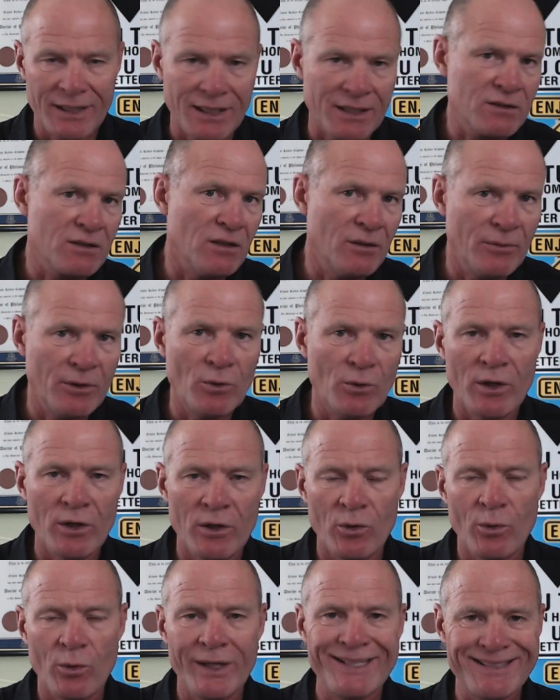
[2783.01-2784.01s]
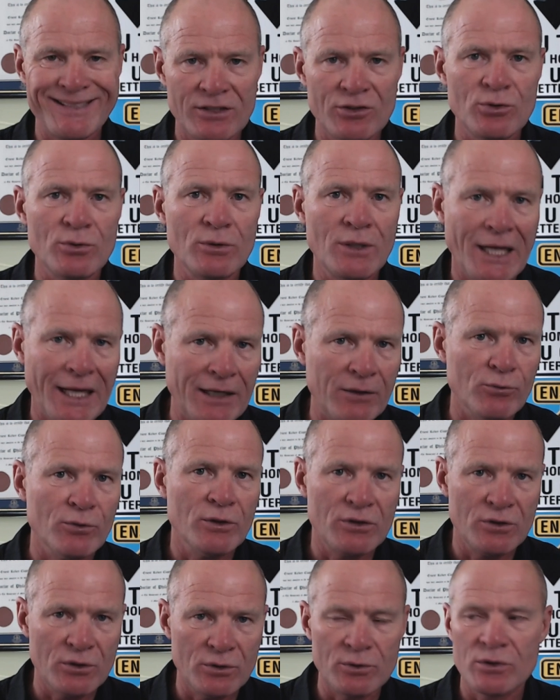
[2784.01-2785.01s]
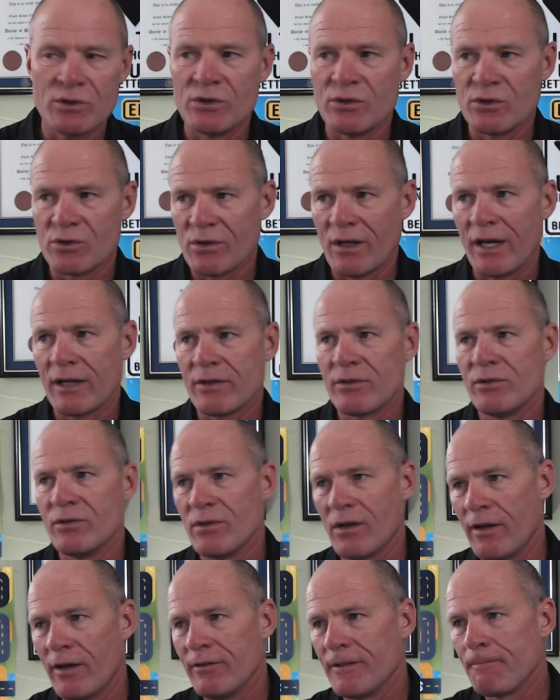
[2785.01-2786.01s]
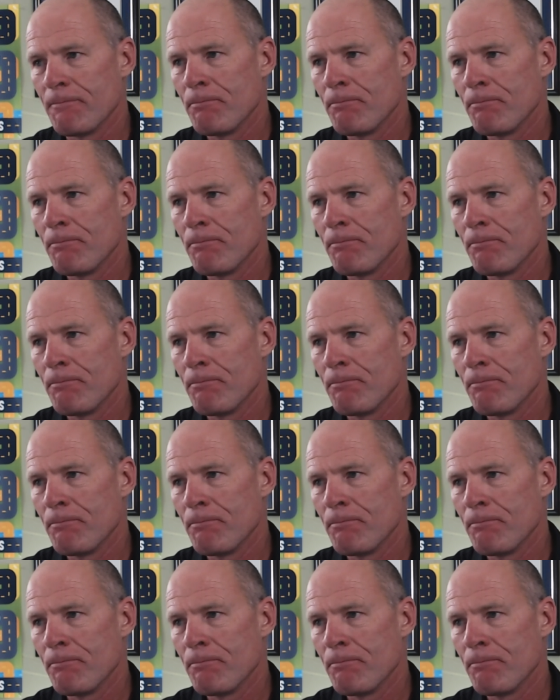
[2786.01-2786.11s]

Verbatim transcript: That's going to be one of the ways that you can reduce distracted driving.